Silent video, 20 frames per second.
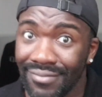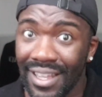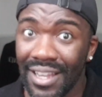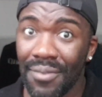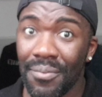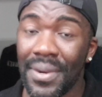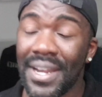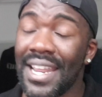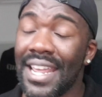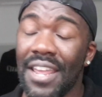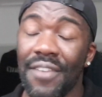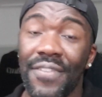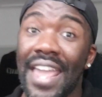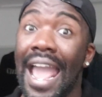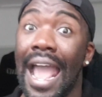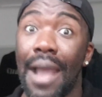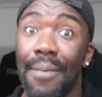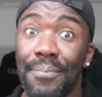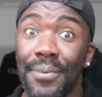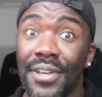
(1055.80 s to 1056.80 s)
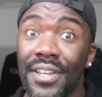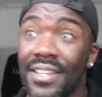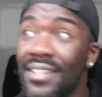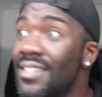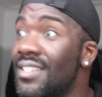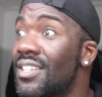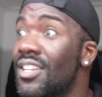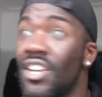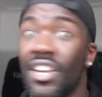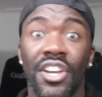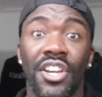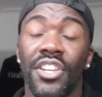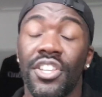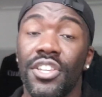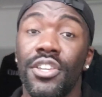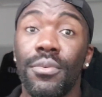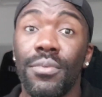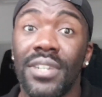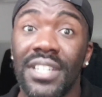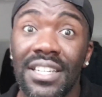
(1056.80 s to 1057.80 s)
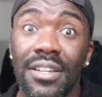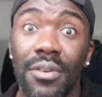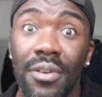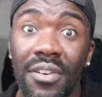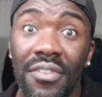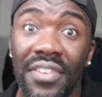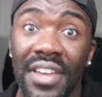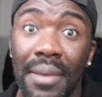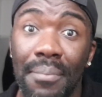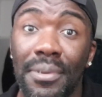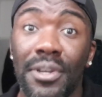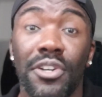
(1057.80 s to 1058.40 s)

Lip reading: And if it happens, you will deal with it,